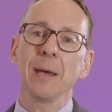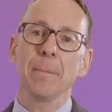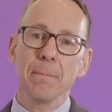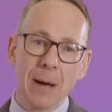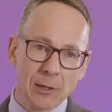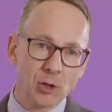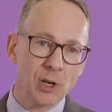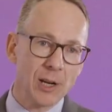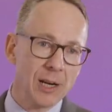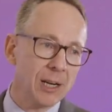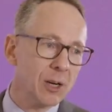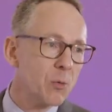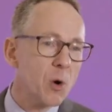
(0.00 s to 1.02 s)

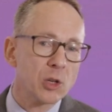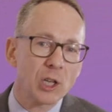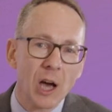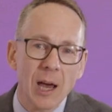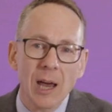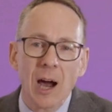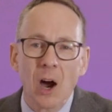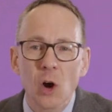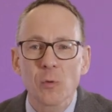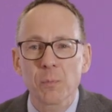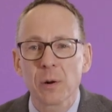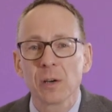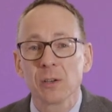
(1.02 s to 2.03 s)
imagining what I
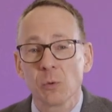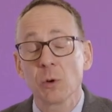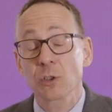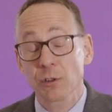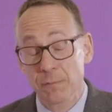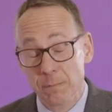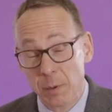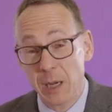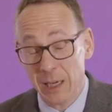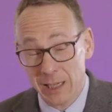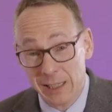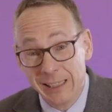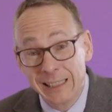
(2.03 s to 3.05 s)
hope would have
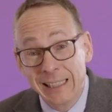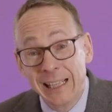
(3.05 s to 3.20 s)
been